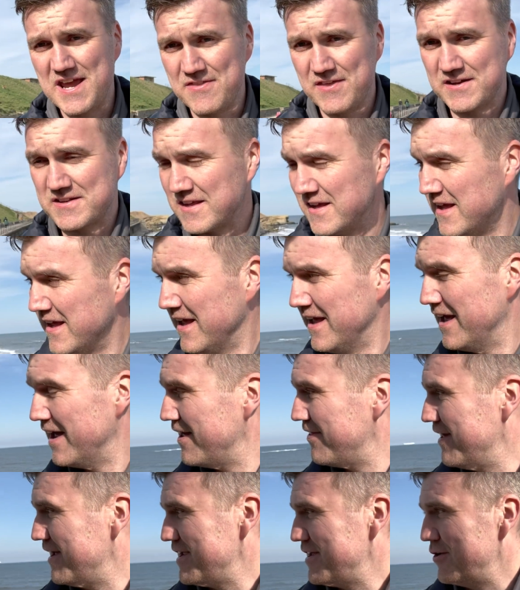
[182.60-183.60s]
that
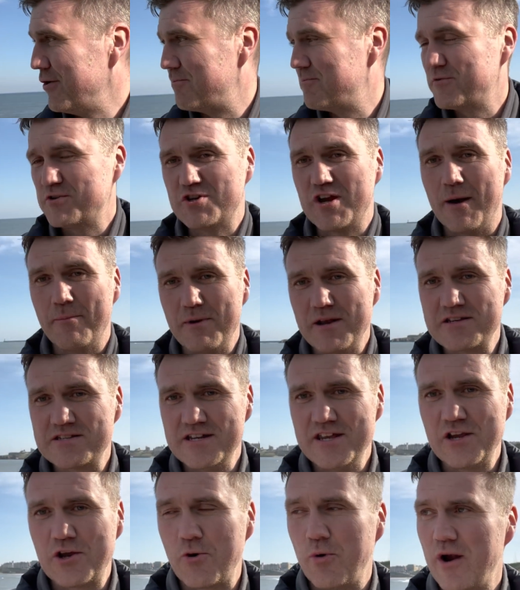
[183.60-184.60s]
you know, Champions
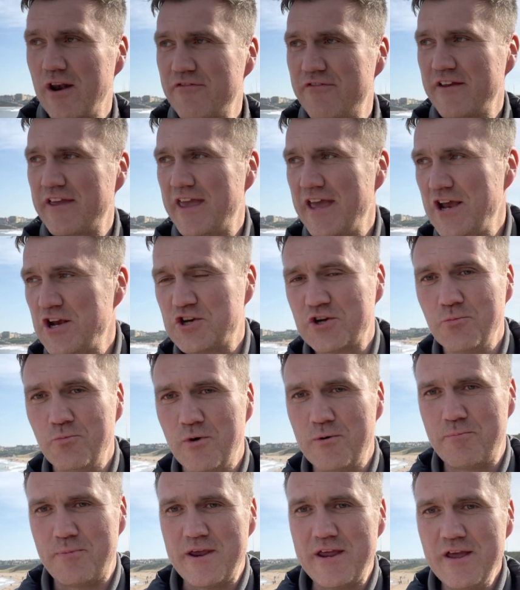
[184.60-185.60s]
League qualification
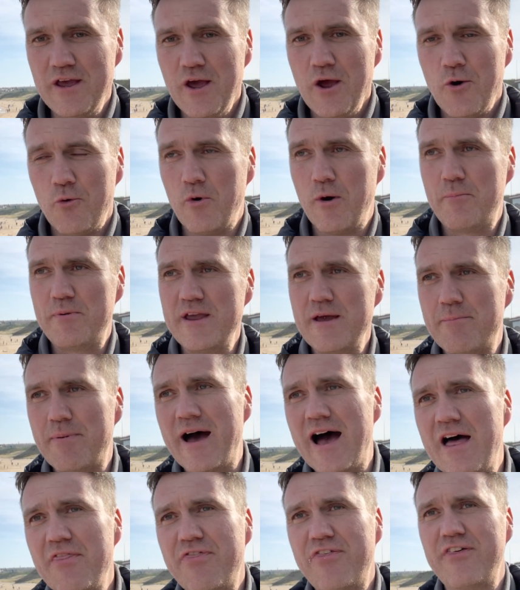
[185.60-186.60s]
would be a
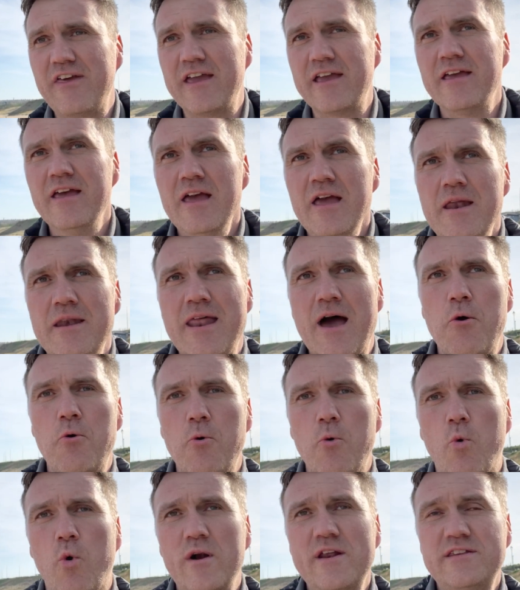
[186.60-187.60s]
bad thing. Now,
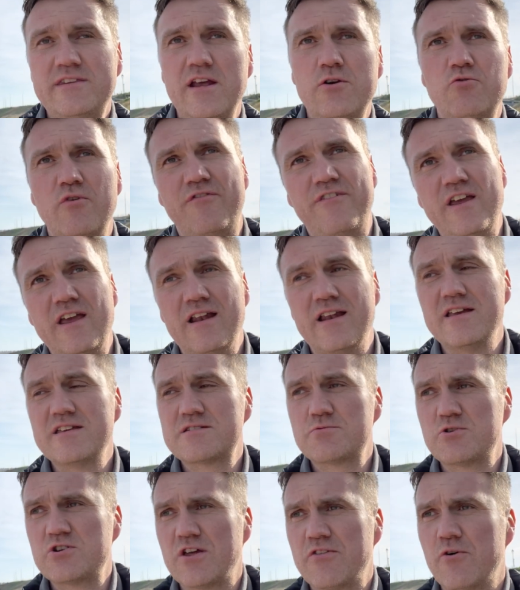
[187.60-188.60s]
what he did reveal is,
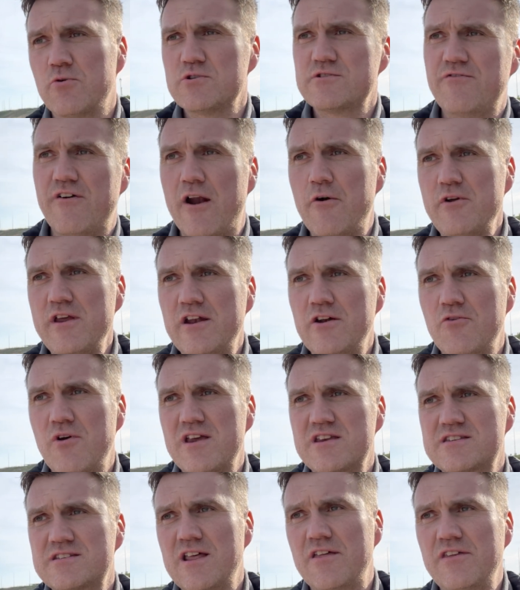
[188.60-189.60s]
which I thought was very
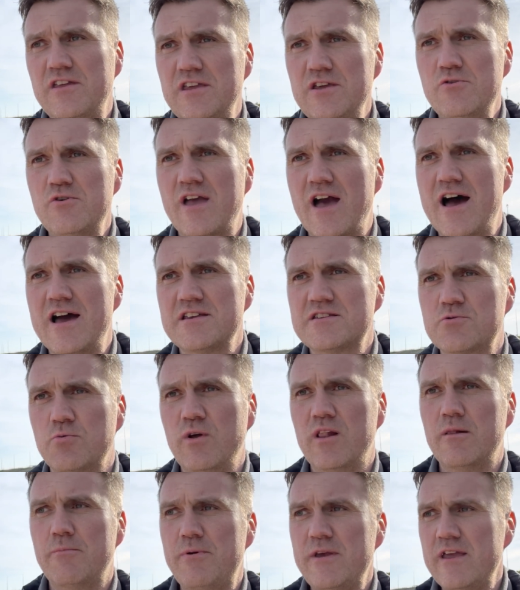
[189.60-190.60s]
interesting, I think you guys
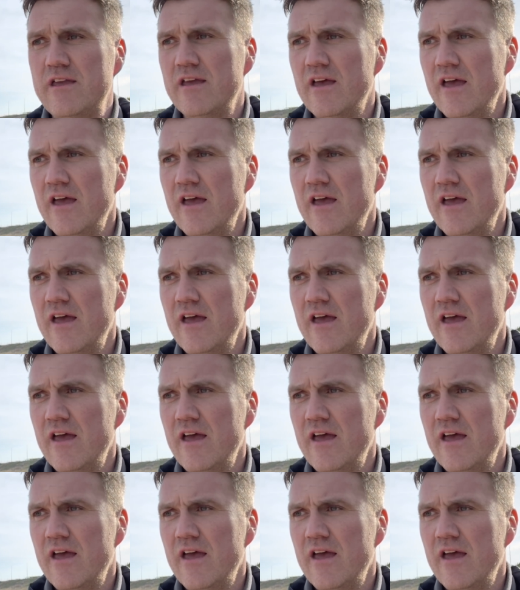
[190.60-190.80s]
will be